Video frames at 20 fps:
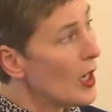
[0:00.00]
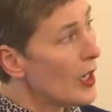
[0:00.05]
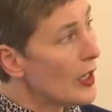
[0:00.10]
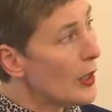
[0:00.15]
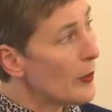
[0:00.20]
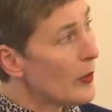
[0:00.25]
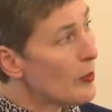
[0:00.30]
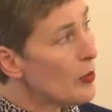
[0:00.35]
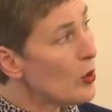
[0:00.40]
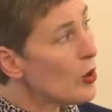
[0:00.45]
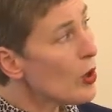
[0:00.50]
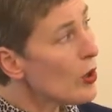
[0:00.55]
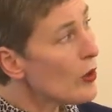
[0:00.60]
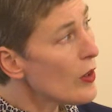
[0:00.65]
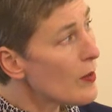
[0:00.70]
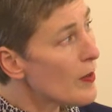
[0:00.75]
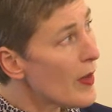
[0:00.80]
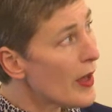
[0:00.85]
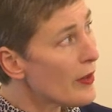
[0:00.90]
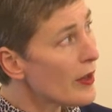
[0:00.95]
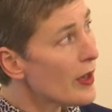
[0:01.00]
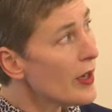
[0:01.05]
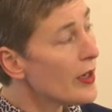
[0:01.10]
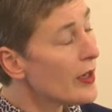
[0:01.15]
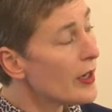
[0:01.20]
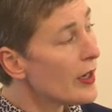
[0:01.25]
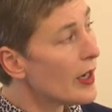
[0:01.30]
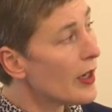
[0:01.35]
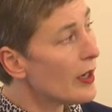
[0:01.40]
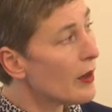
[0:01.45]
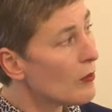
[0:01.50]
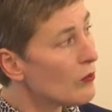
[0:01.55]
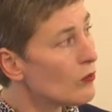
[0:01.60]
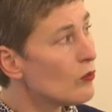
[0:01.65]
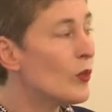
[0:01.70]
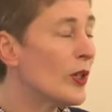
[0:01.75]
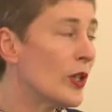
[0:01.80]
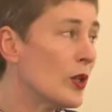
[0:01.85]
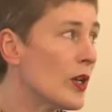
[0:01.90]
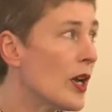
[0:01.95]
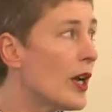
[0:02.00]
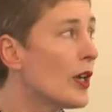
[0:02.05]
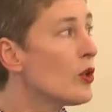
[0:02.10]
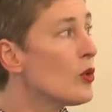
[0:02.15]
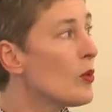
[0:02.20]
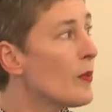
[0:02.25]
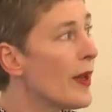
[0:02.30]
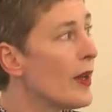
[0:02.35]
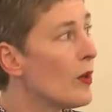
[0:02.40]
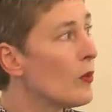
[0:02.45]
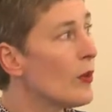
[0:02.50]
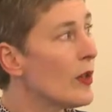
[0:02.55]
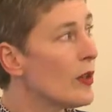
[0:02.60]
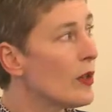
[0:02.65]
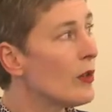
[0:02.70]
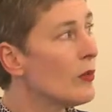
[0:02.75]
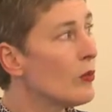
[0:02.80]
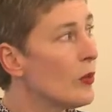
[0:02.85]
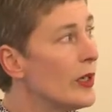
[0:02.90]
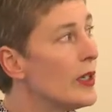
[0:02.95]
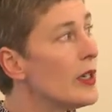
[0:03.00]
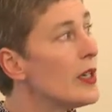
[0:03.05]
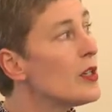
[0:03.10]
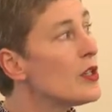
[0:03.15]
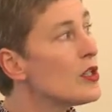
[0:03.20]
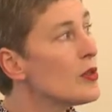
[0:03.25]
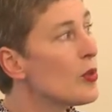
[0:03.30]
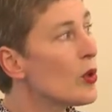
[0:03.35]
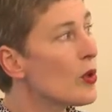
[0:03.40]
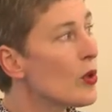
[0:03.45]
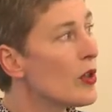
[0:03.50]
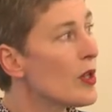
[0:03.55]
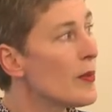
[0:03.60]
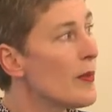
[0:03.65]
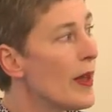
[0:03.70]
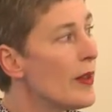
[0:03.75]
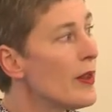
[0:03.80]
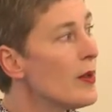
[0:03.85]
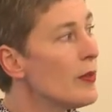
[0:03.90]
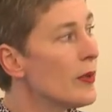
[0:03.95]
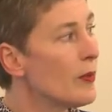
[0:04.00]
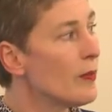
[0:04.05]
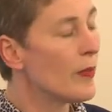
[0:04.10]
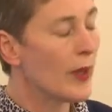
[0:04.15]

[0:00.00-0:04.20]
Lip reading: Now, we put on the mother, and again, we could argue about whether we needed to put on the mother,